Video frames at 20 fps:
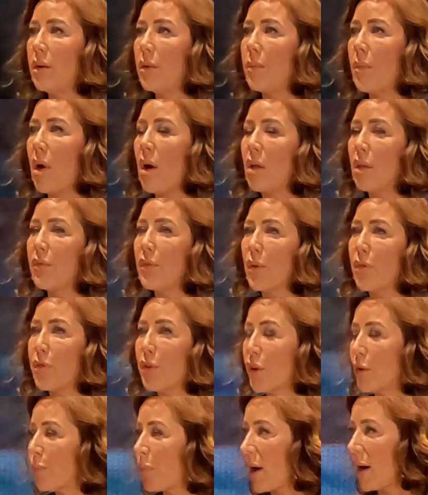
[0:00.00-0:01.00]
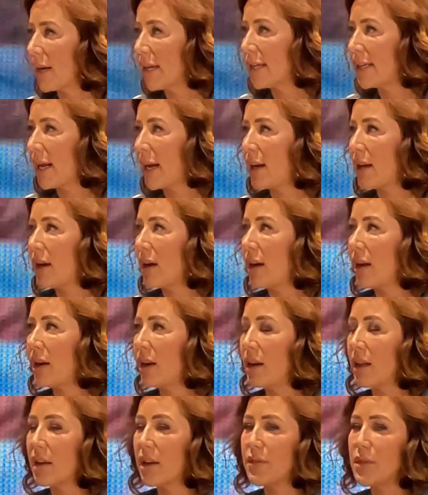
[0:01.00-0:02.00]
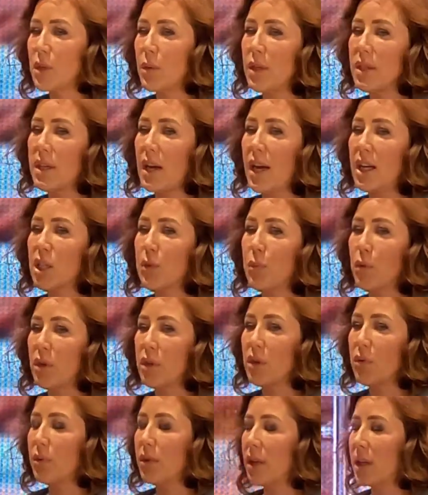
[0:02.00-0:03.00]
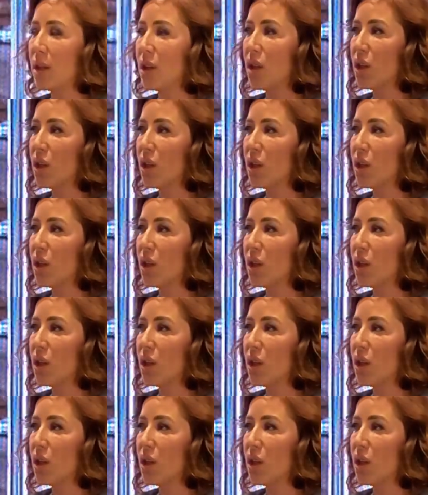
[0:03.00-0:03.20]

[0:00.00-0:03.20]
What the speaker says: all of your third-party data, and it gives you a dashboard to really